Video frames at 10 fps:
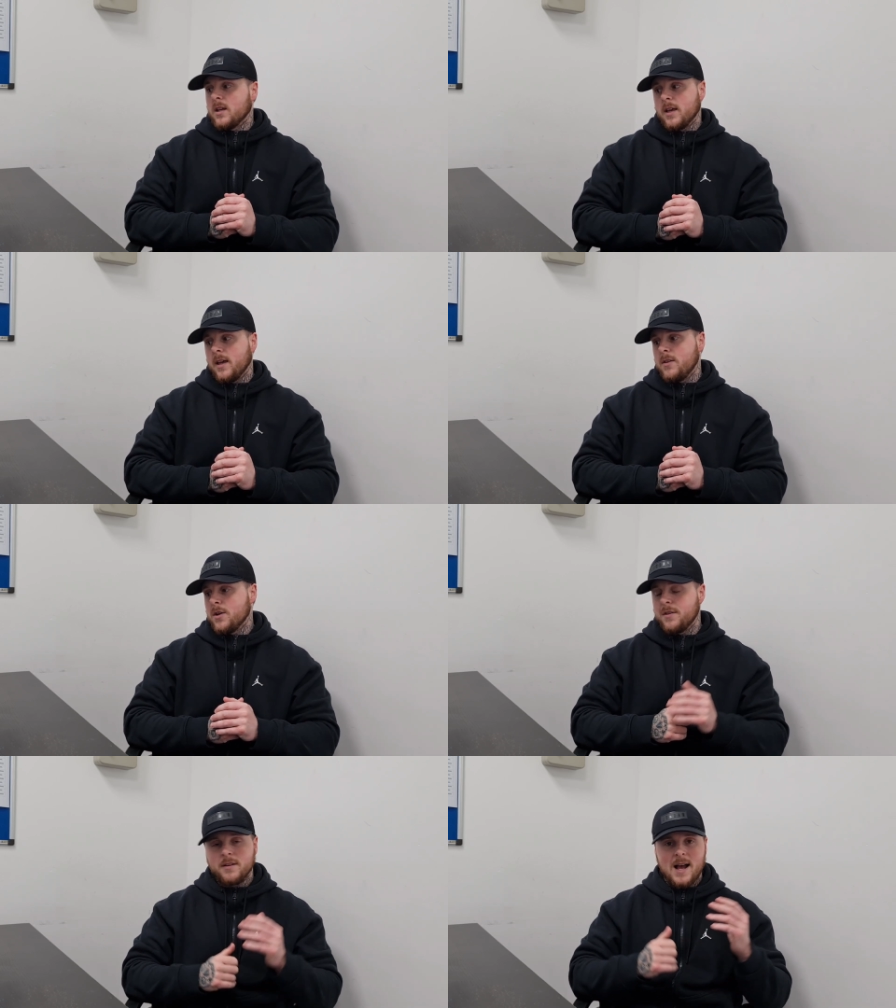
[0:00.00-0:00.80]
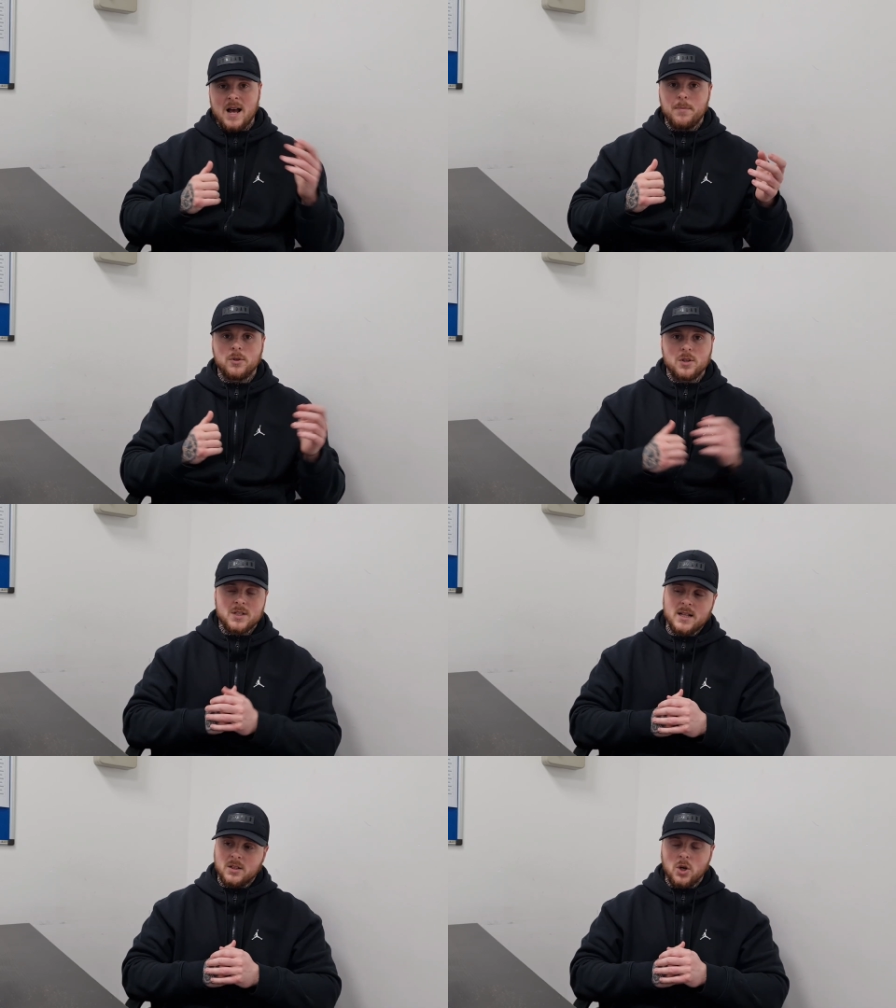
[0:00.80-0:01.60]
Okay, the only thing that happened on
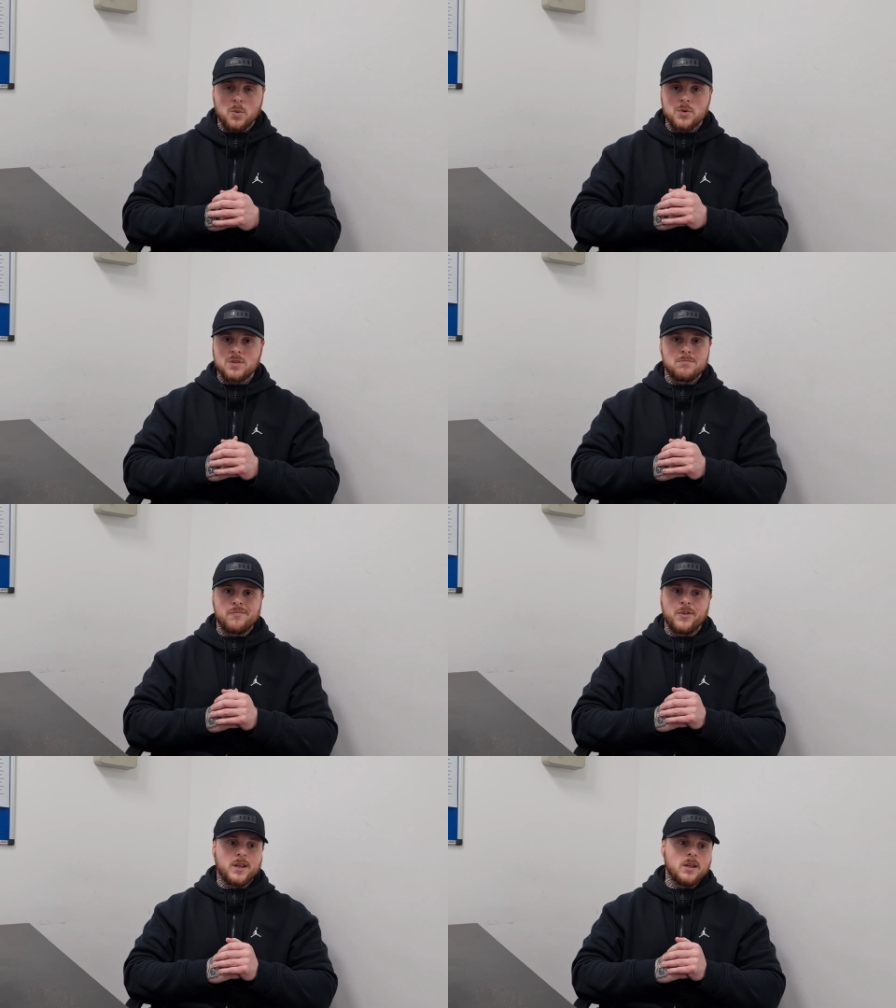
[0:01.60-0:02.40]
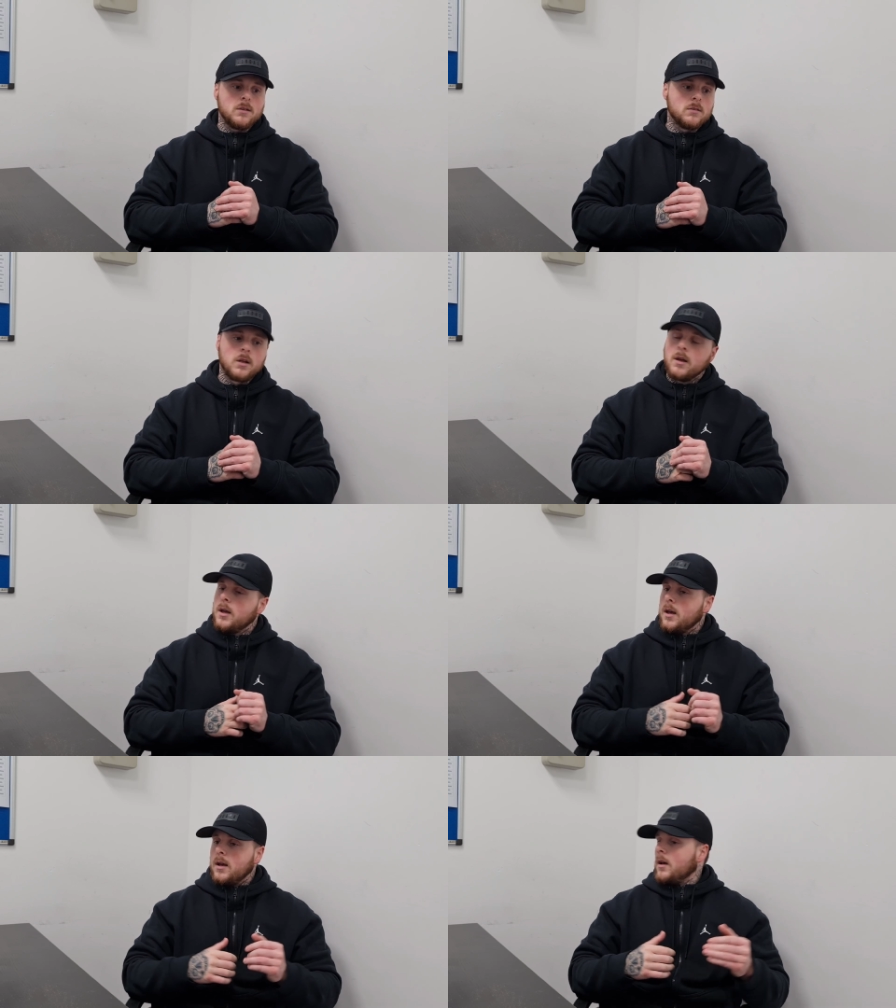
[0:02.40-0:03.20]
a Saturday night was a freaking
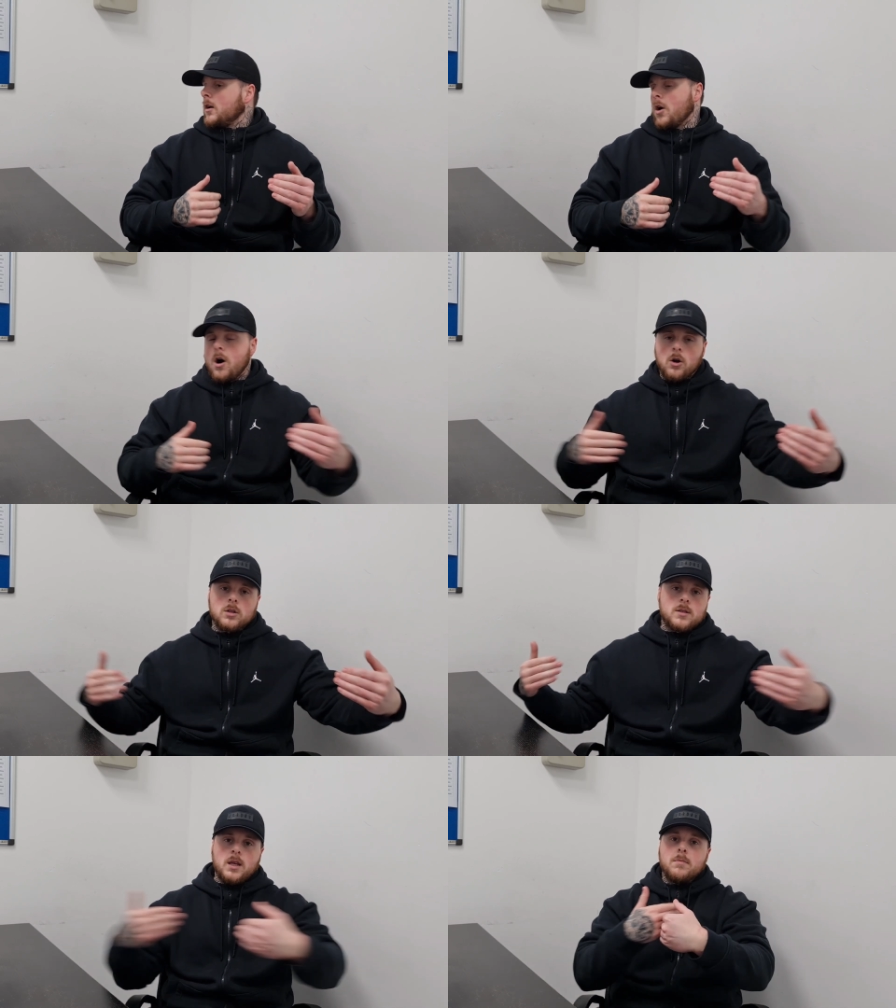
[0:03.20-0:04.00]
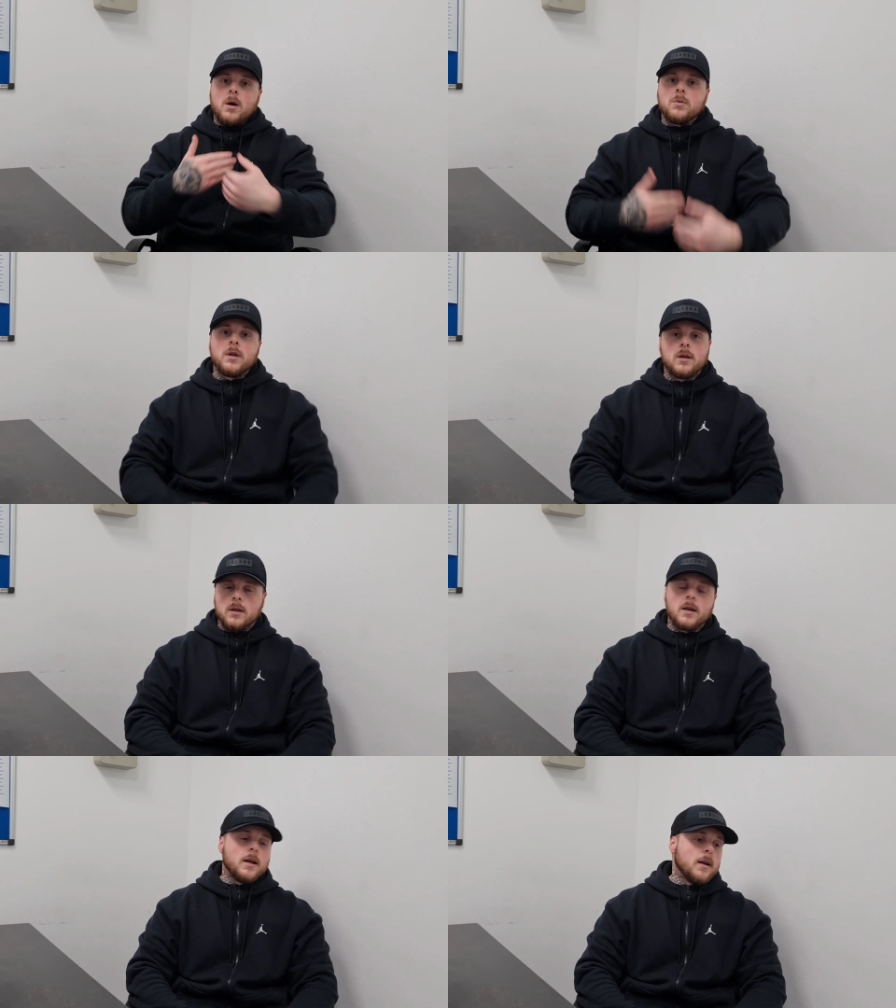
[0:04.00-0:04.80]
car got T-boned
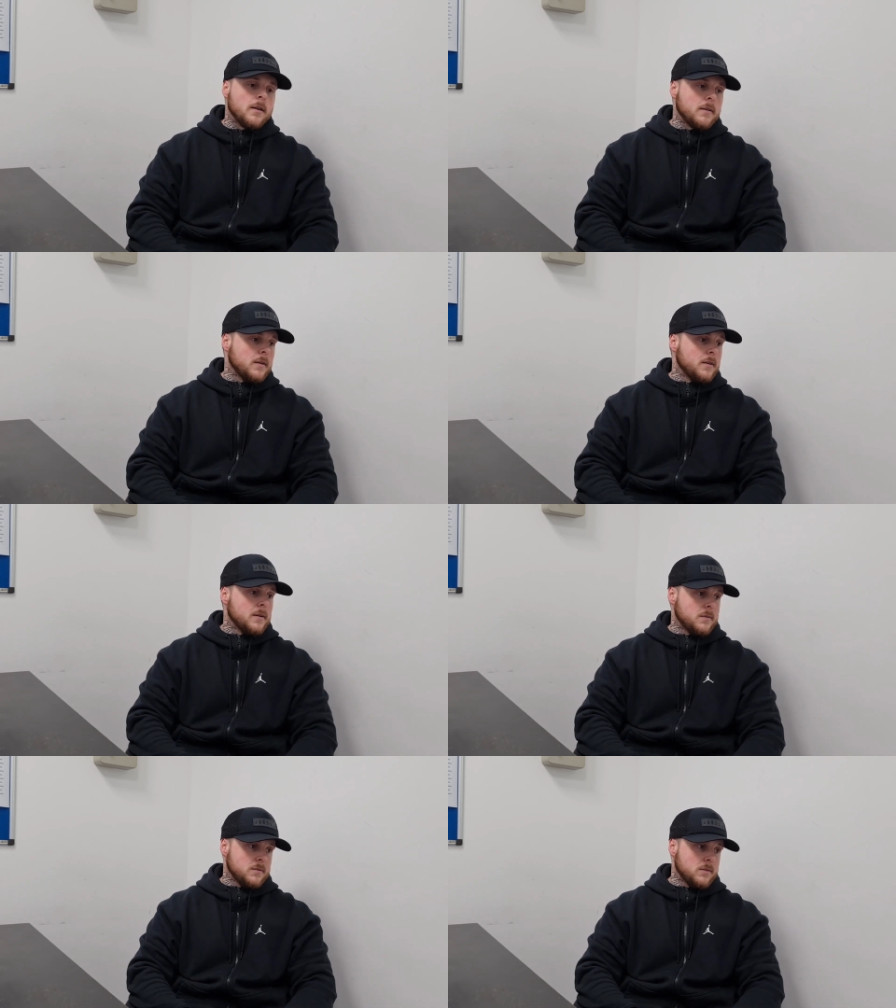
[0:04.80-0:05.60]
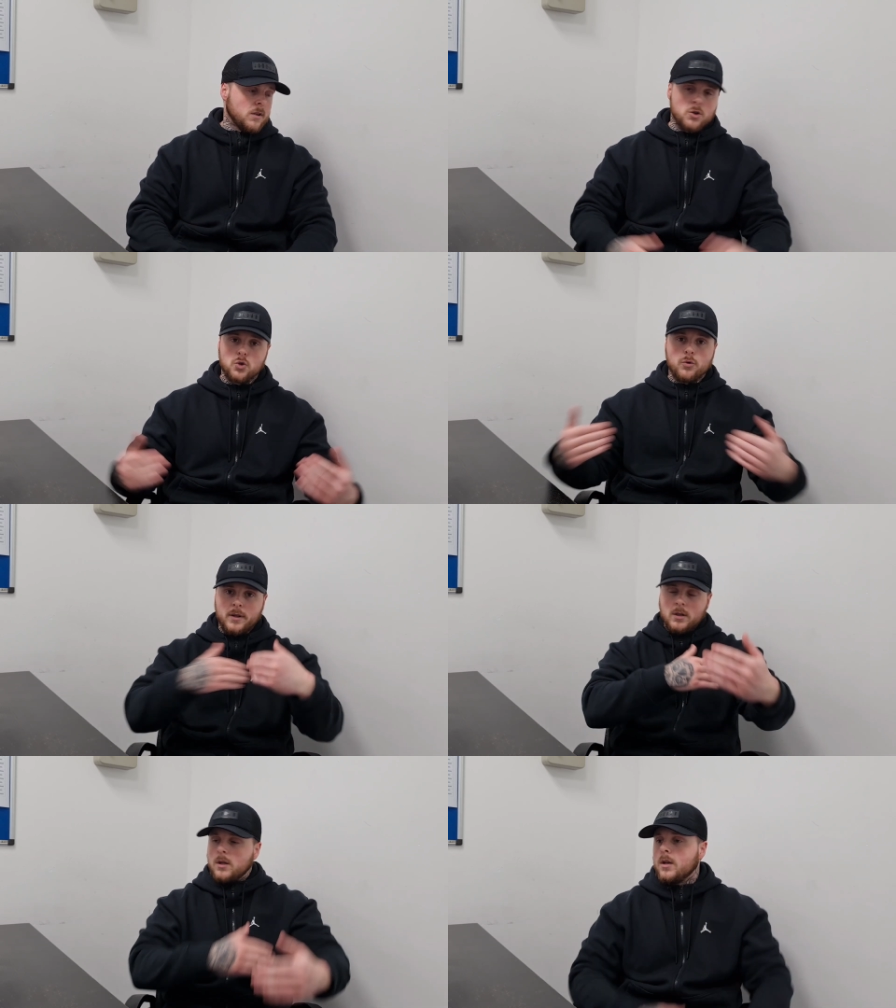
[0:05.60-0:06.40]
and I
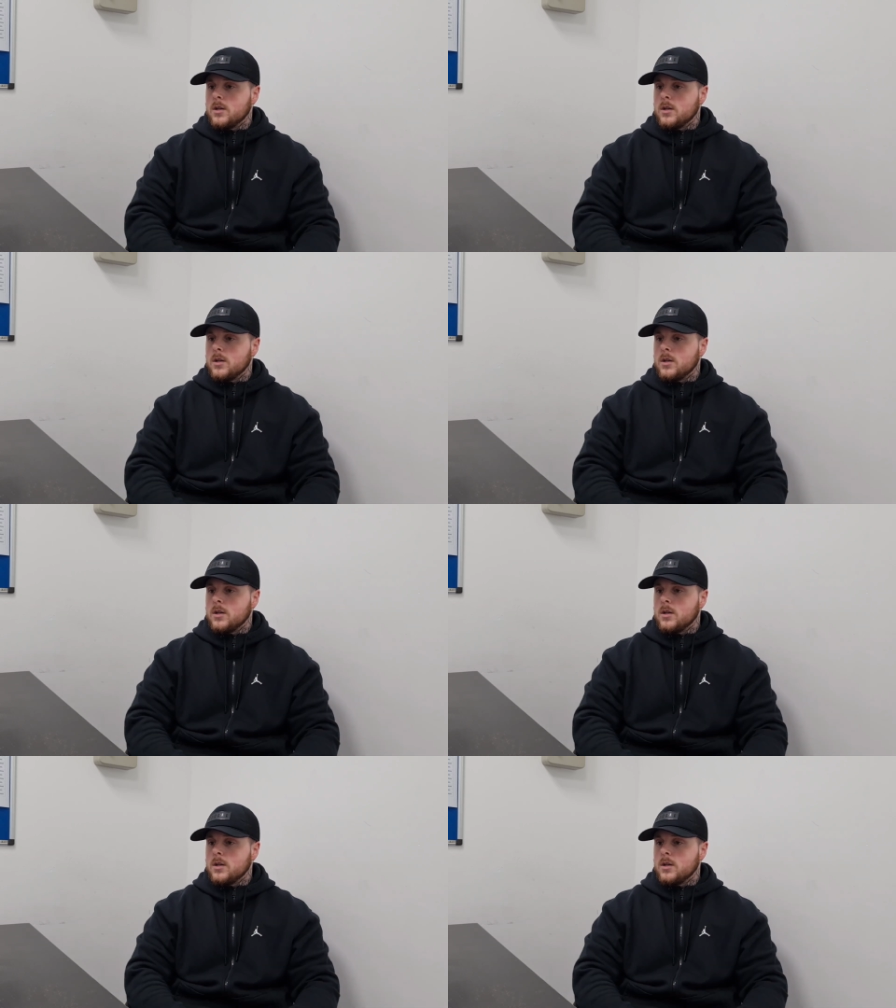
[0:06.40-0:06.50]
saw it.